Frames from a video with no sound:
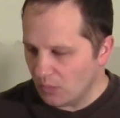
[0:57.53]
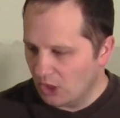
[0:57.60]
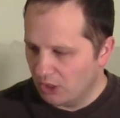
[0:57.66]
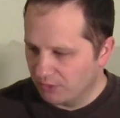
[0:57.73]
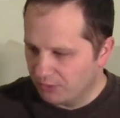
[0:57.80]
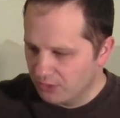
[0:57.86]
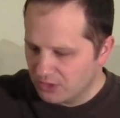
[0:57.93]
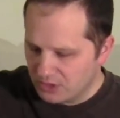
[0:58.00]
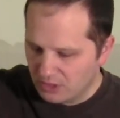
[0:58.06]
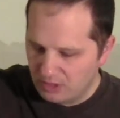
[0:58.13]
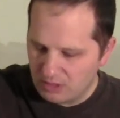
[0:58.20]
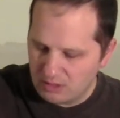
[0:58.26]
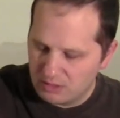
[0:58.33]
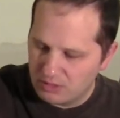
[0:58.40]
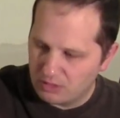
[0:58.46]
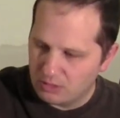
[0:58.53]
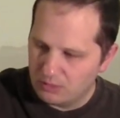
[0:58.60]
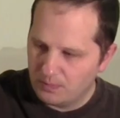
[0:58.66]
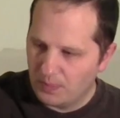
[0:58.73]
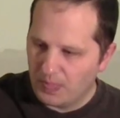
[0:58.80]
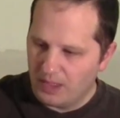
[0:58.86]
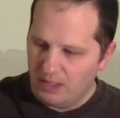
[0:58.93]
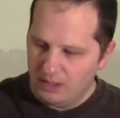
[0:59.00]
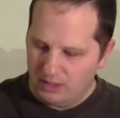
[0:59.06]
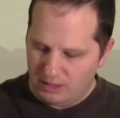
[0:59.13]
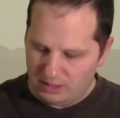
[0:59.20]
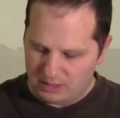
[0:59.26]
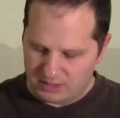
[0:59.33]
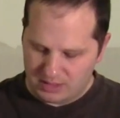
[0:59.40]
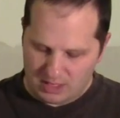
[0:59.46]
Now first thing you need to do
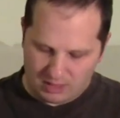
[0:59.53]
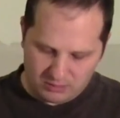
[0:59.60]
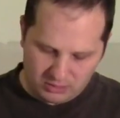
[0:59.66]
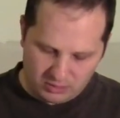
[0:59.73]
is take a